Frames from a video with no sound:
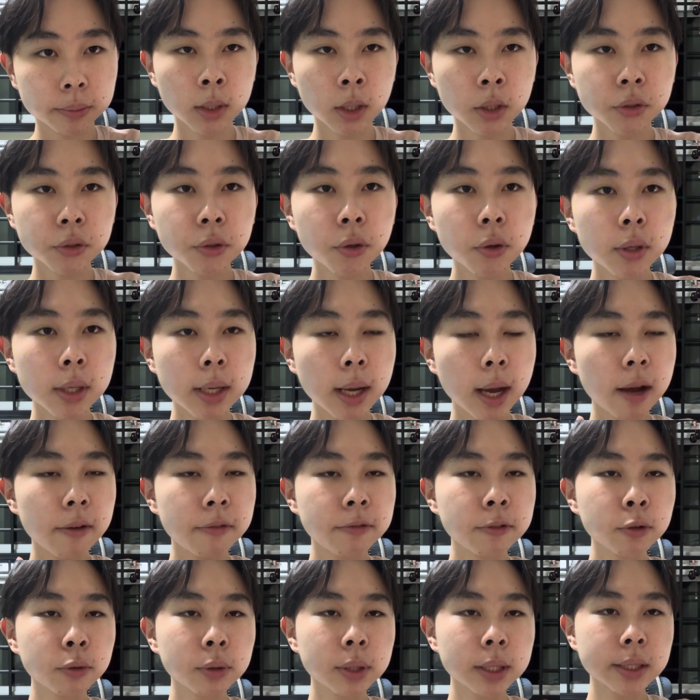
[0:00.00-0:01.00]
So there are a
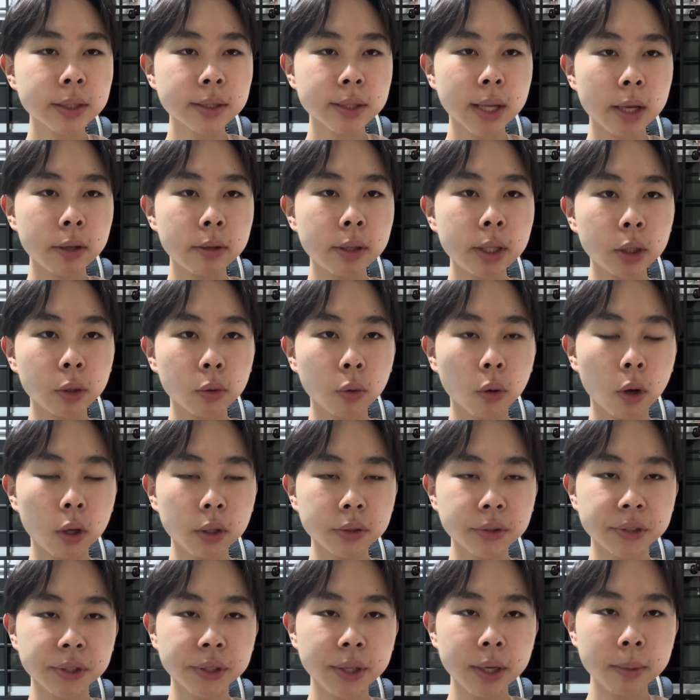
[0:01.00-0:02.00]
few things that you need to
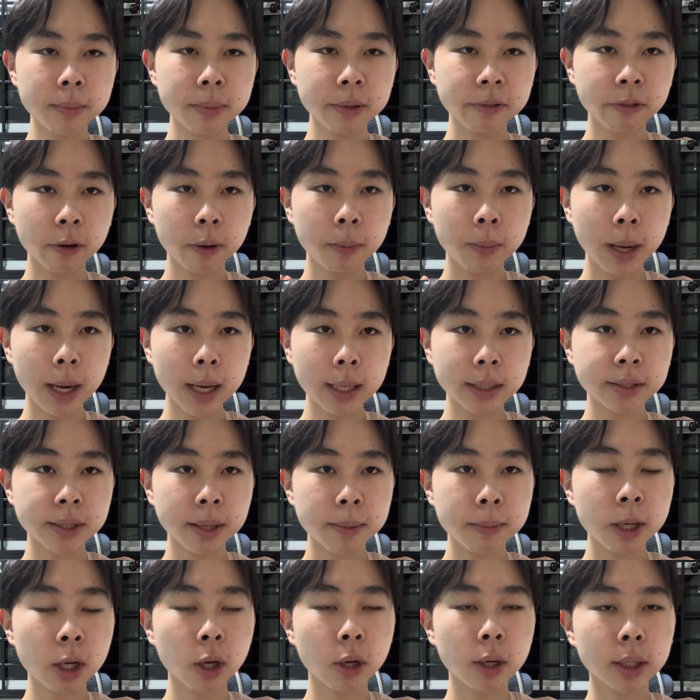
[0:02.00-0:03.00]
consider before buying
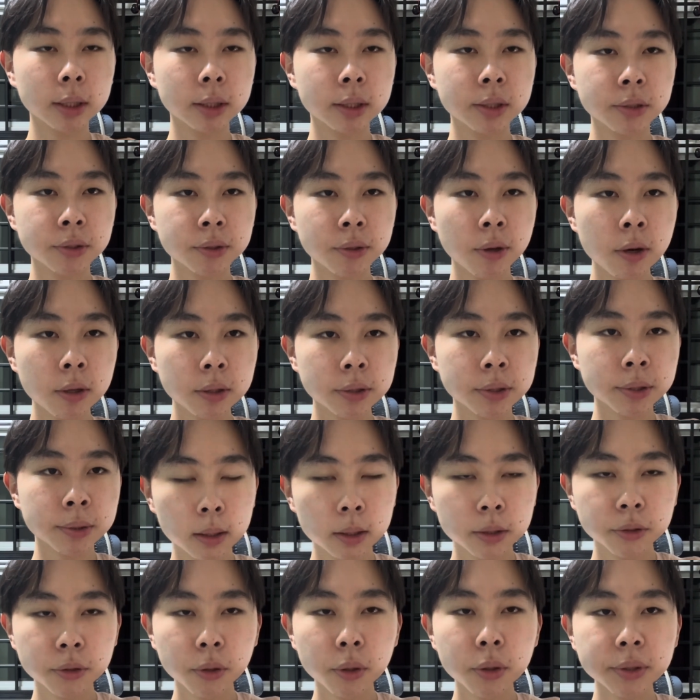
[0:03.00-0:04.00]
semiconductor stocks.
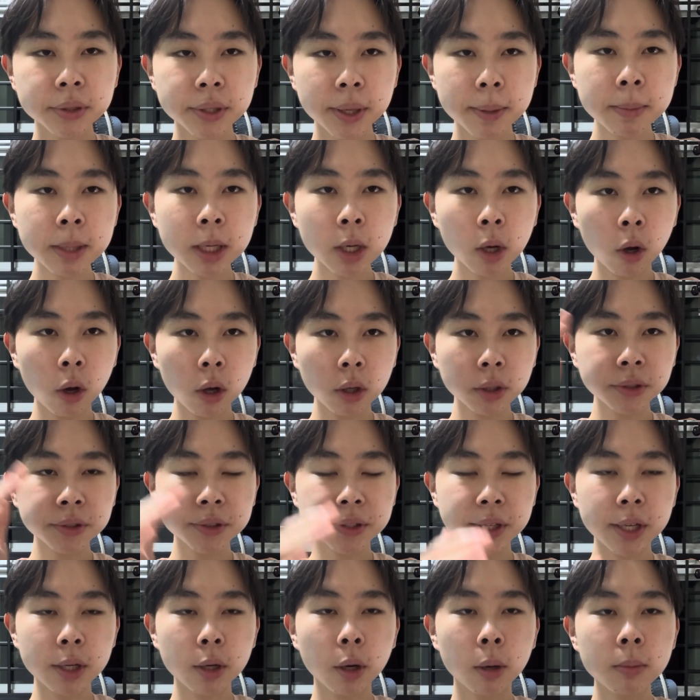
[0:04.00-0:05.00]
So semicons,
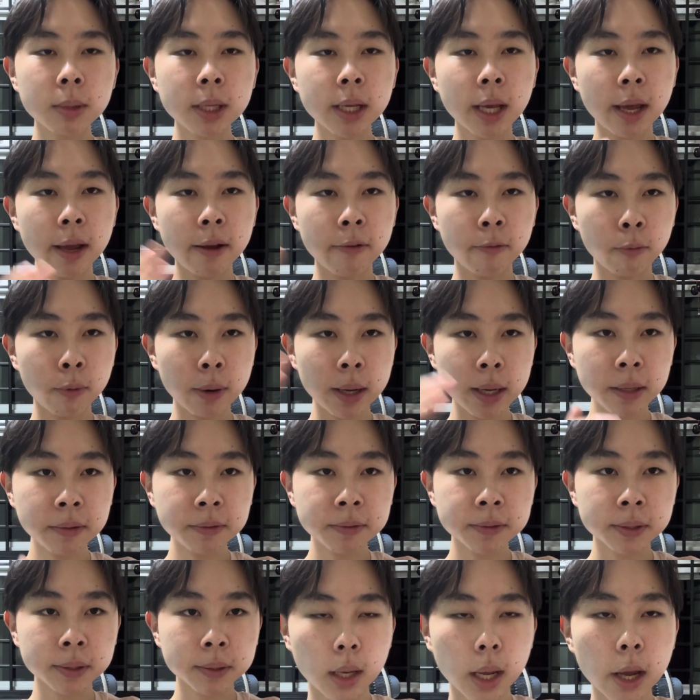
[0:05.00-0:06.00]
they normally have
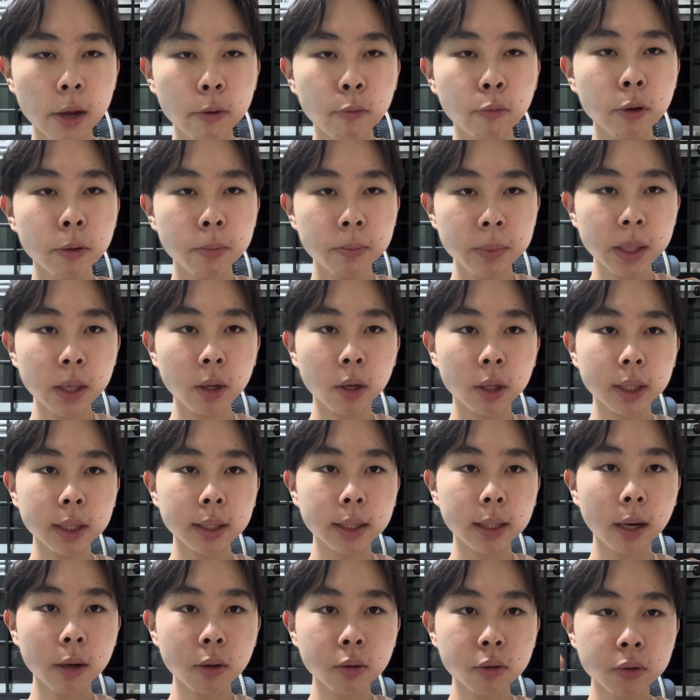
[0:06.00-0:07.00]
waves, and we've been on a
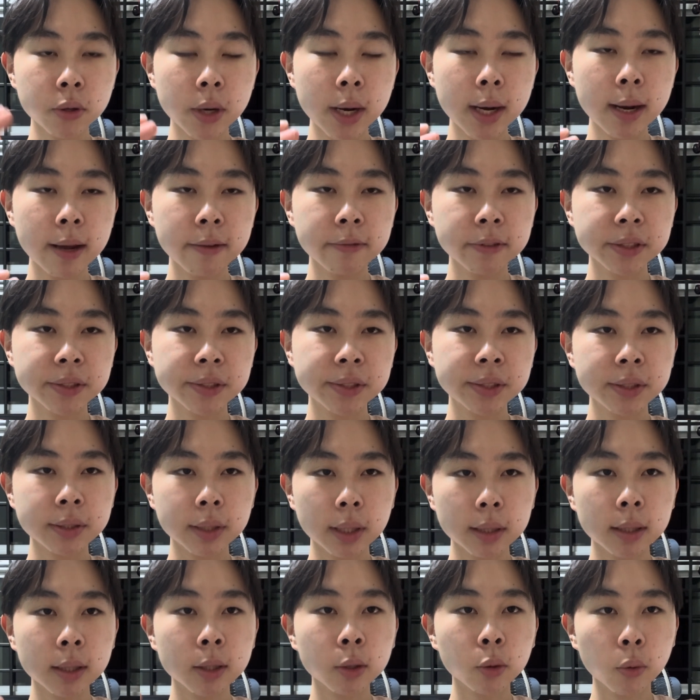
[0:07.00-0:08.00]
downtrend ever since I
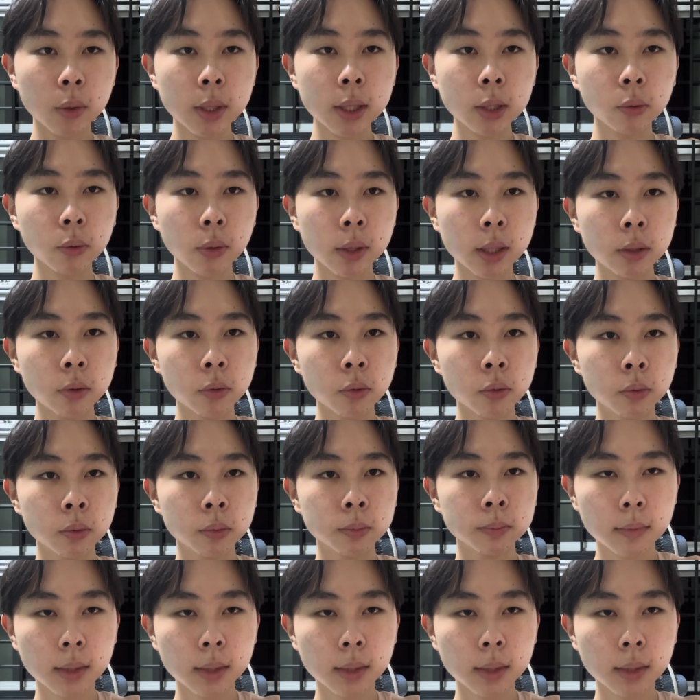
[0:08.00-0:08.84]
think 2022.